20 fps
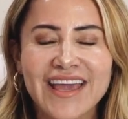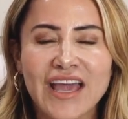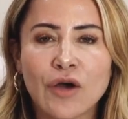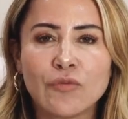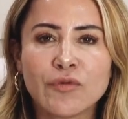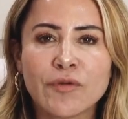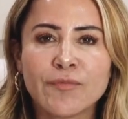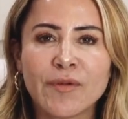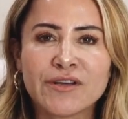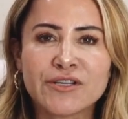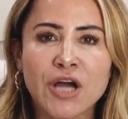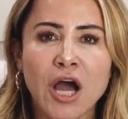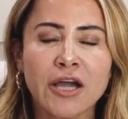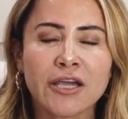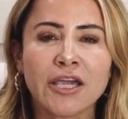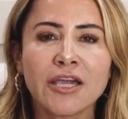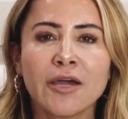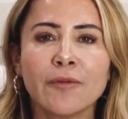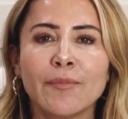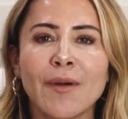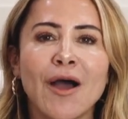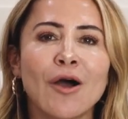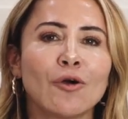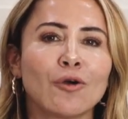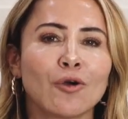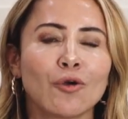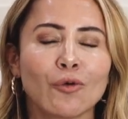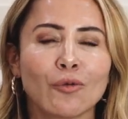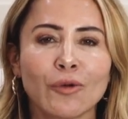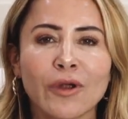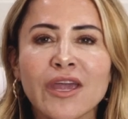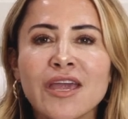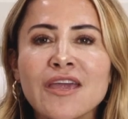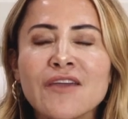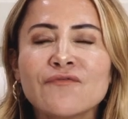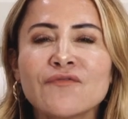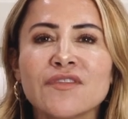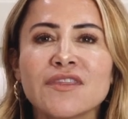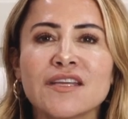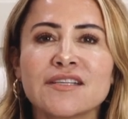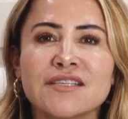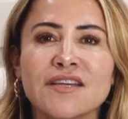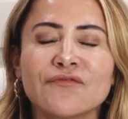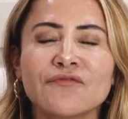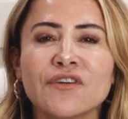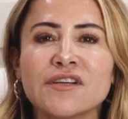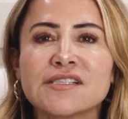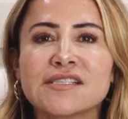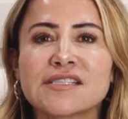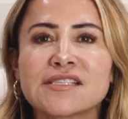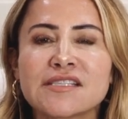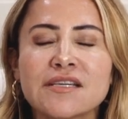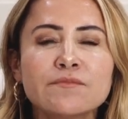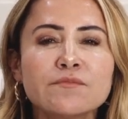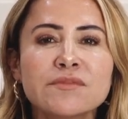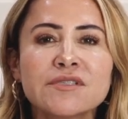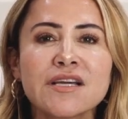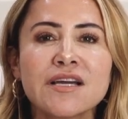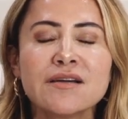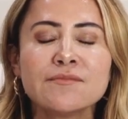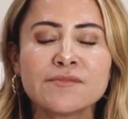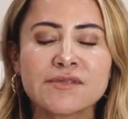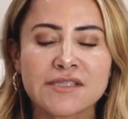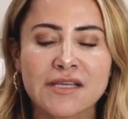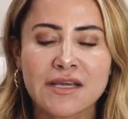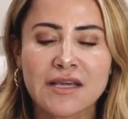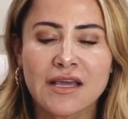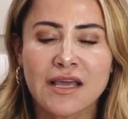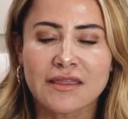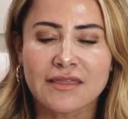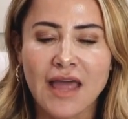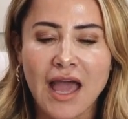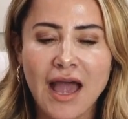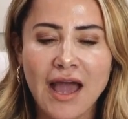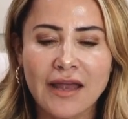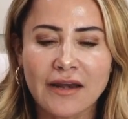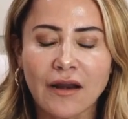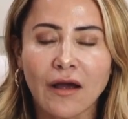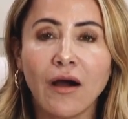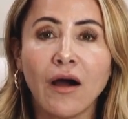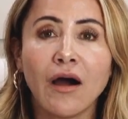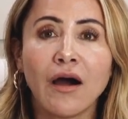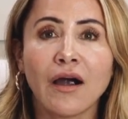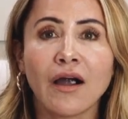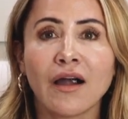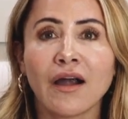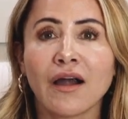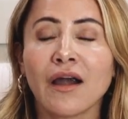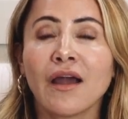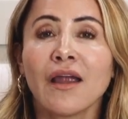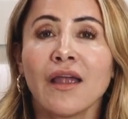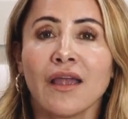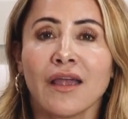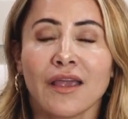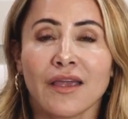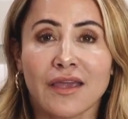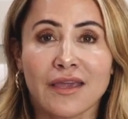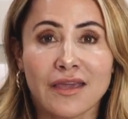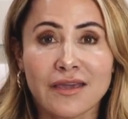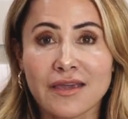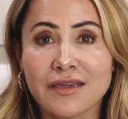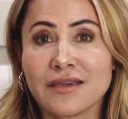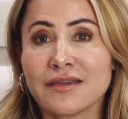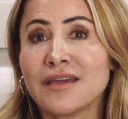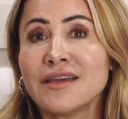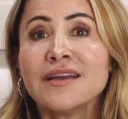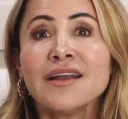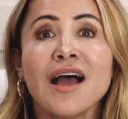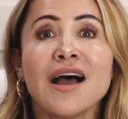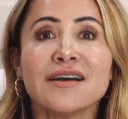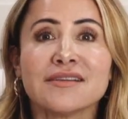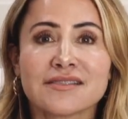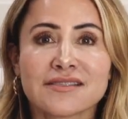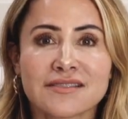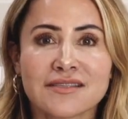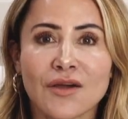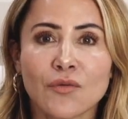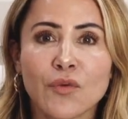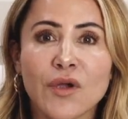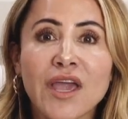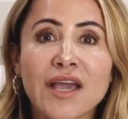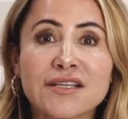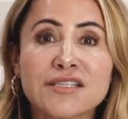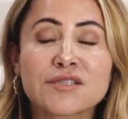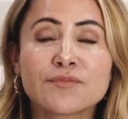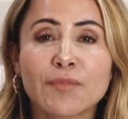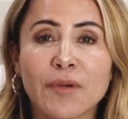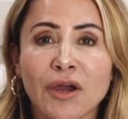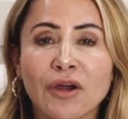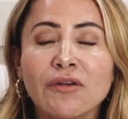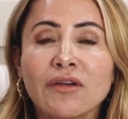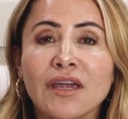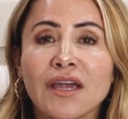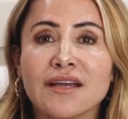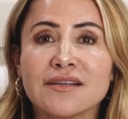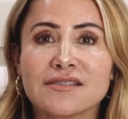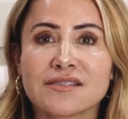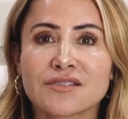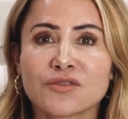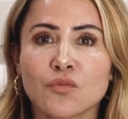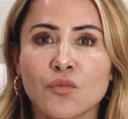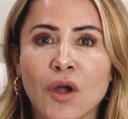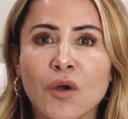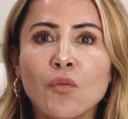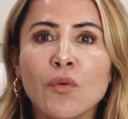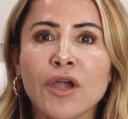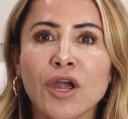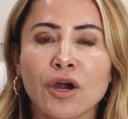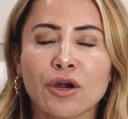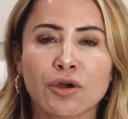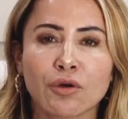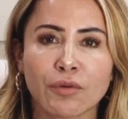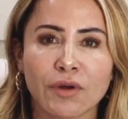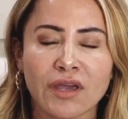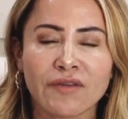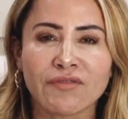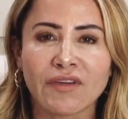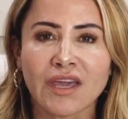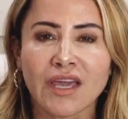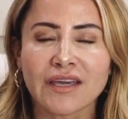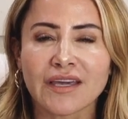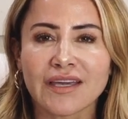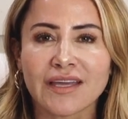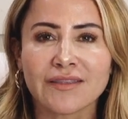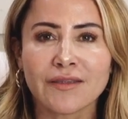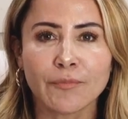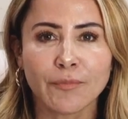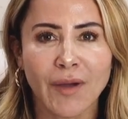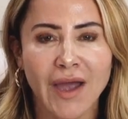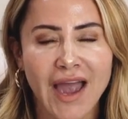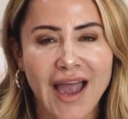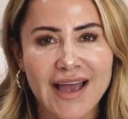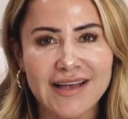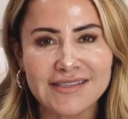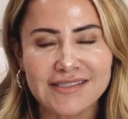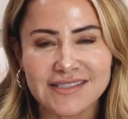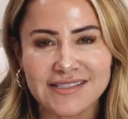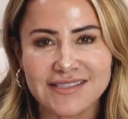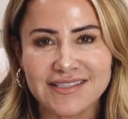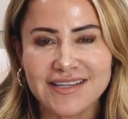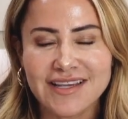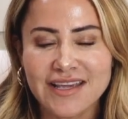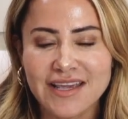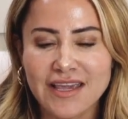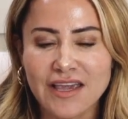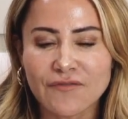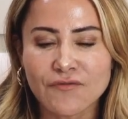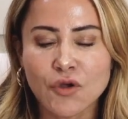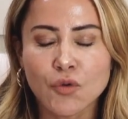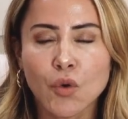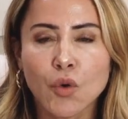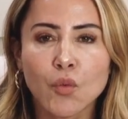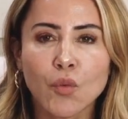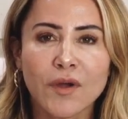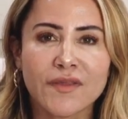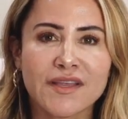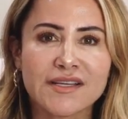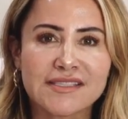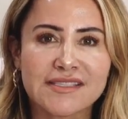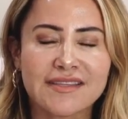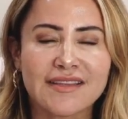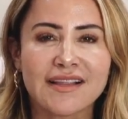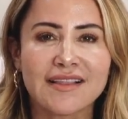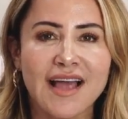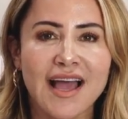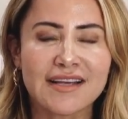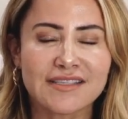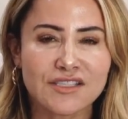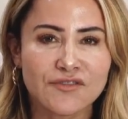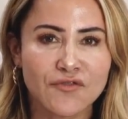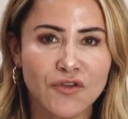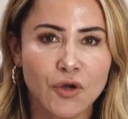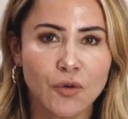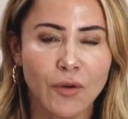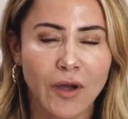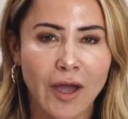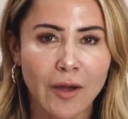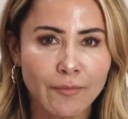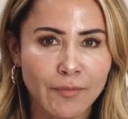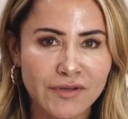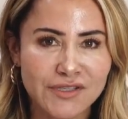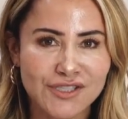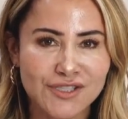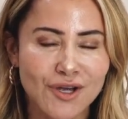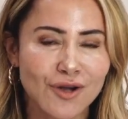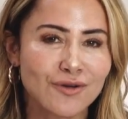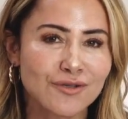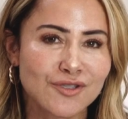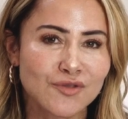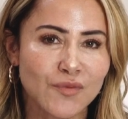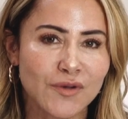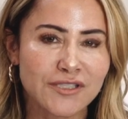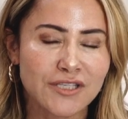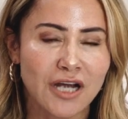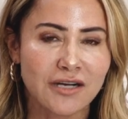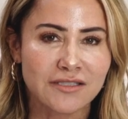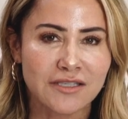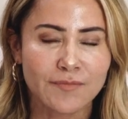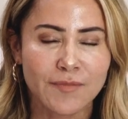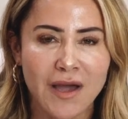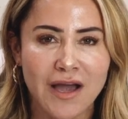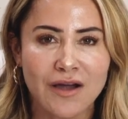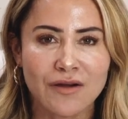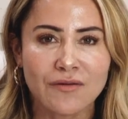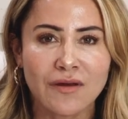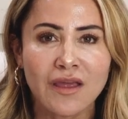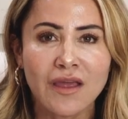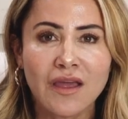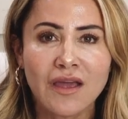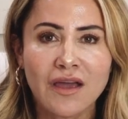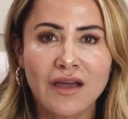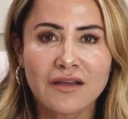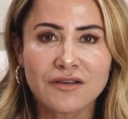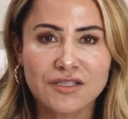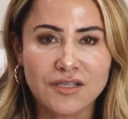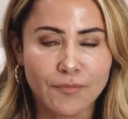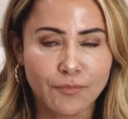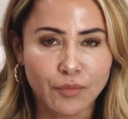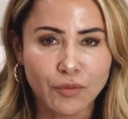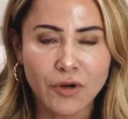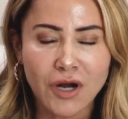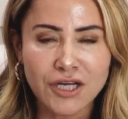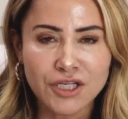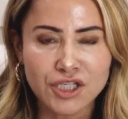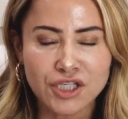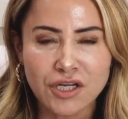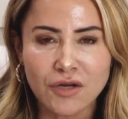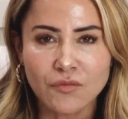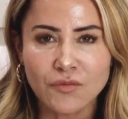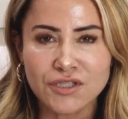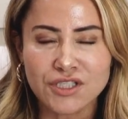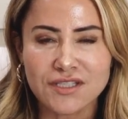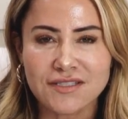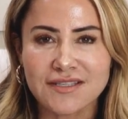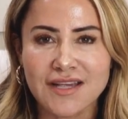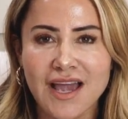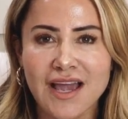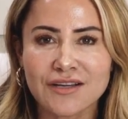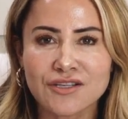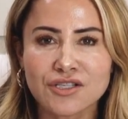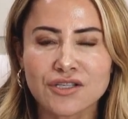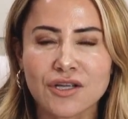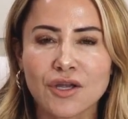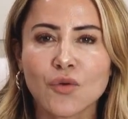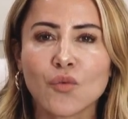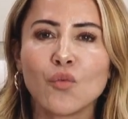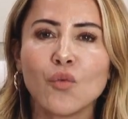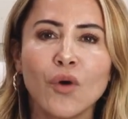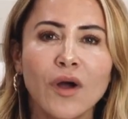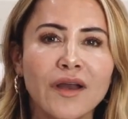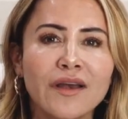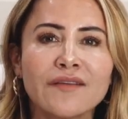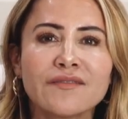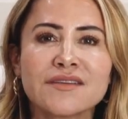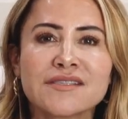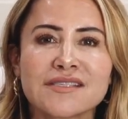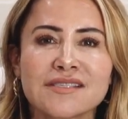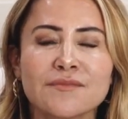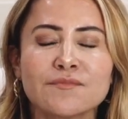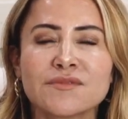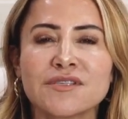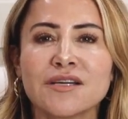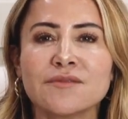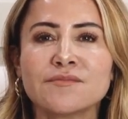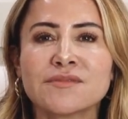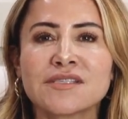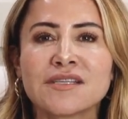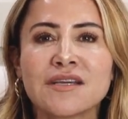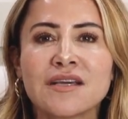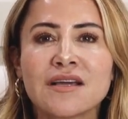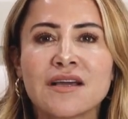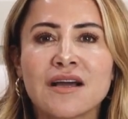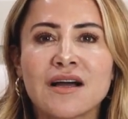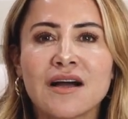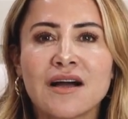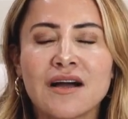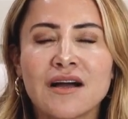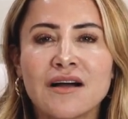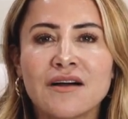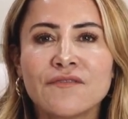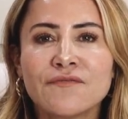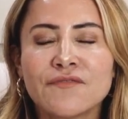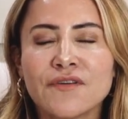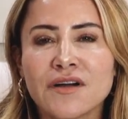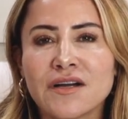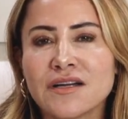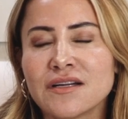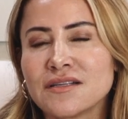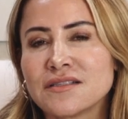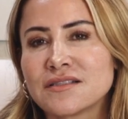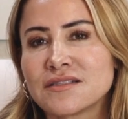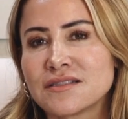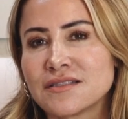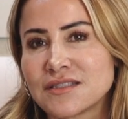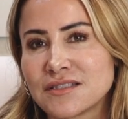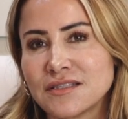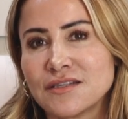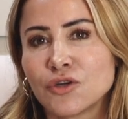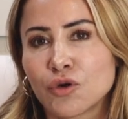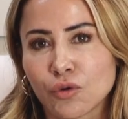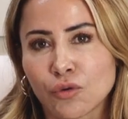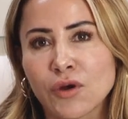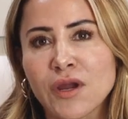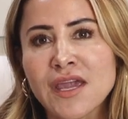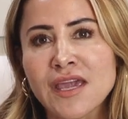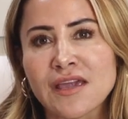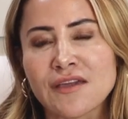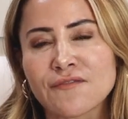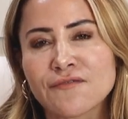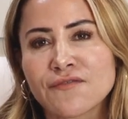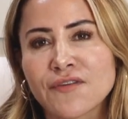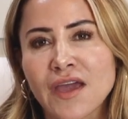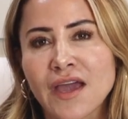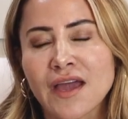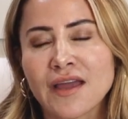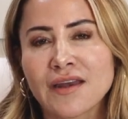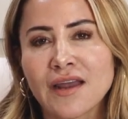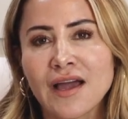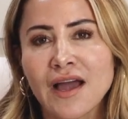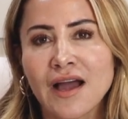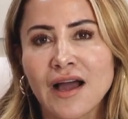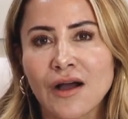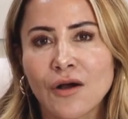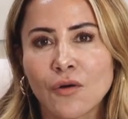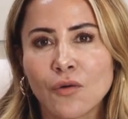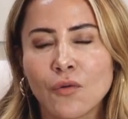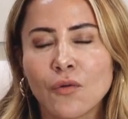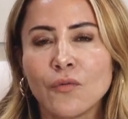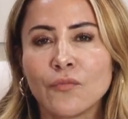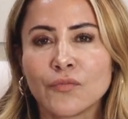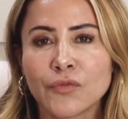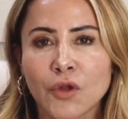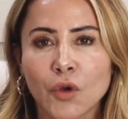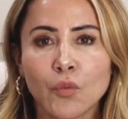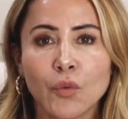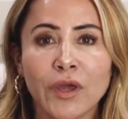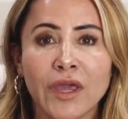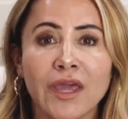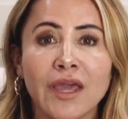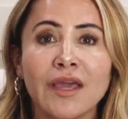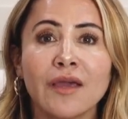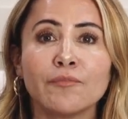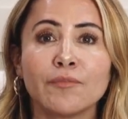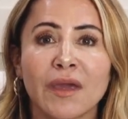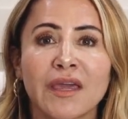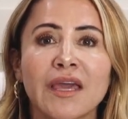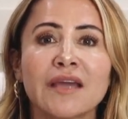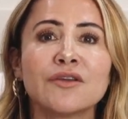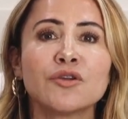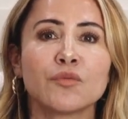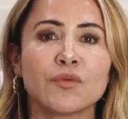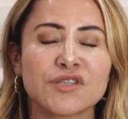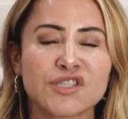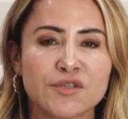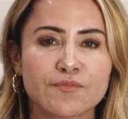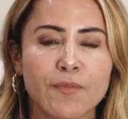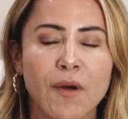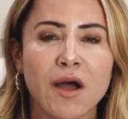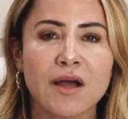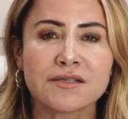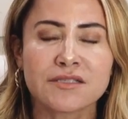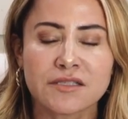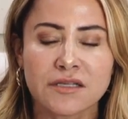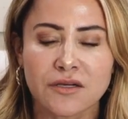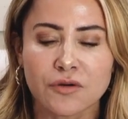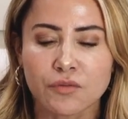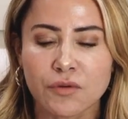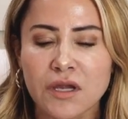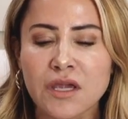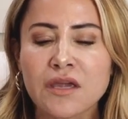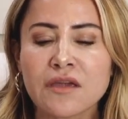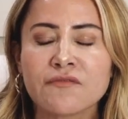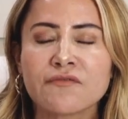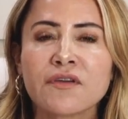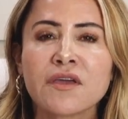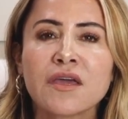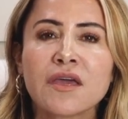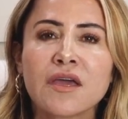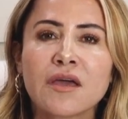And we've been talking about grief and the different symptoms that are in us that we experience when we are grieving in the past. If you were with us in the last few episodes, we talked about depression, which is actually one of the symptoms of grief and how we begin to respond to grief.